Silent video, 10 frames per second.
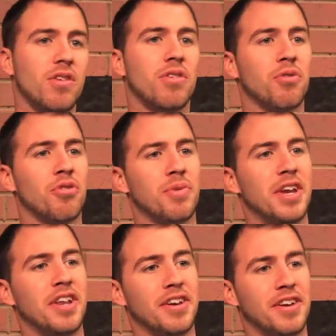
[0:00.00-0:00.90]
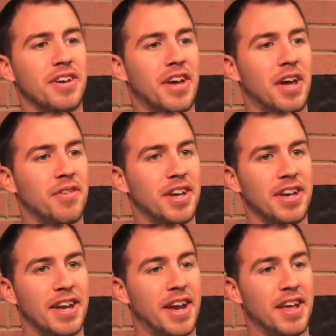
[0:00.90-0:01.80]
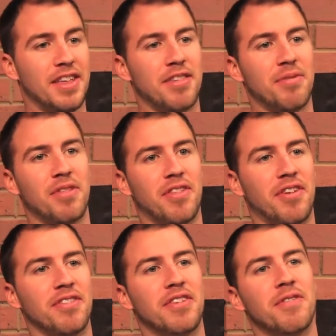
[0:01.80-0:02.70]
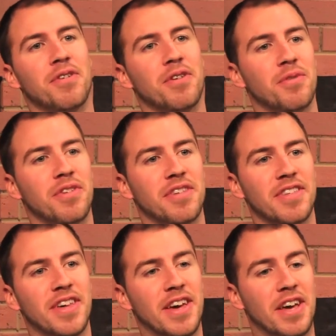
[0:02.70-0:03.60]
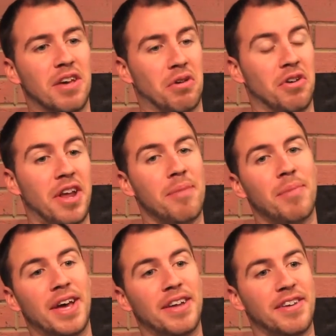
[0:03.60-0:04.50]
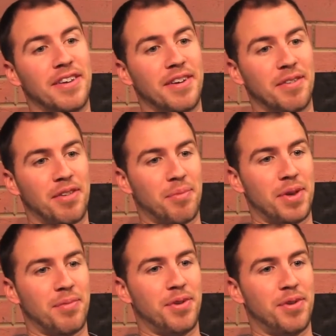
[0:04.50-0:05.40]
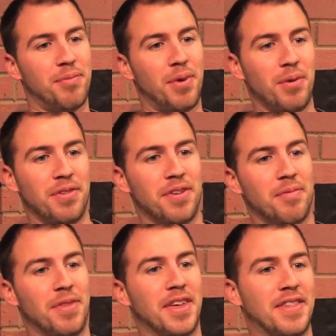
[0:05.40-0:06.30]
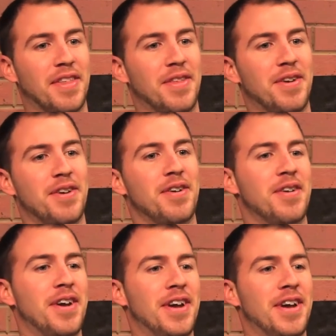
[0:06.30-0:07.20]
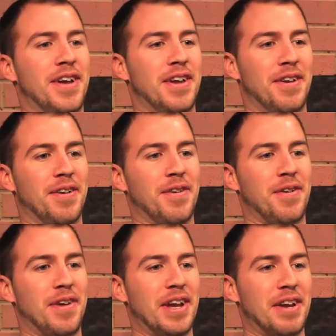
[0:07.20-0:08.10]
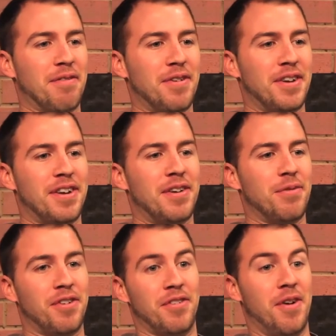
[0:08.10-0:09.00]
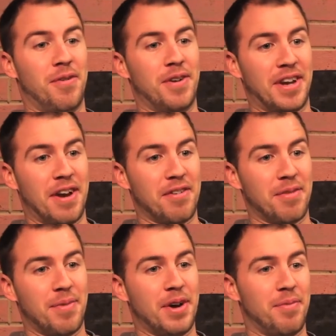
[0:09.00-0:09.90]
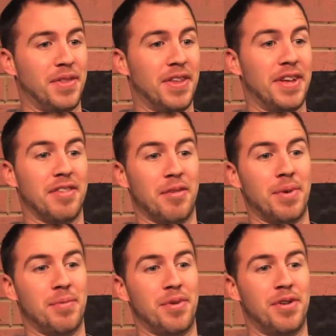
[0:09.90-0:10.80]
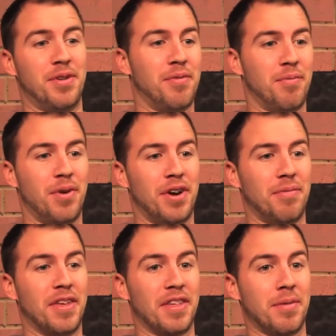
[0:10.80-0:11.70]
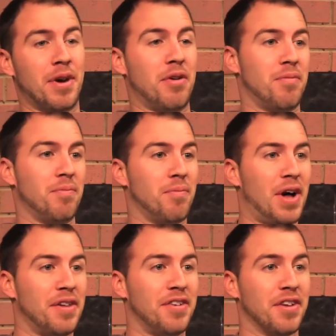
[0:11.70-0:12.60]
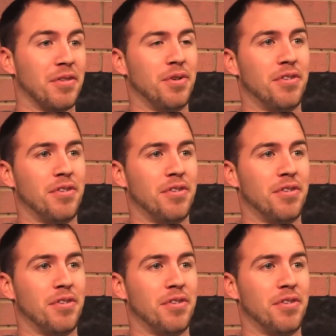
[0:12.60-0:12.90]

social media. I mean, it has tons of different uses, good and bad. You know, some people post up things that they're you know, eating for dinner, which no one cares about. But then some people put up things about politics,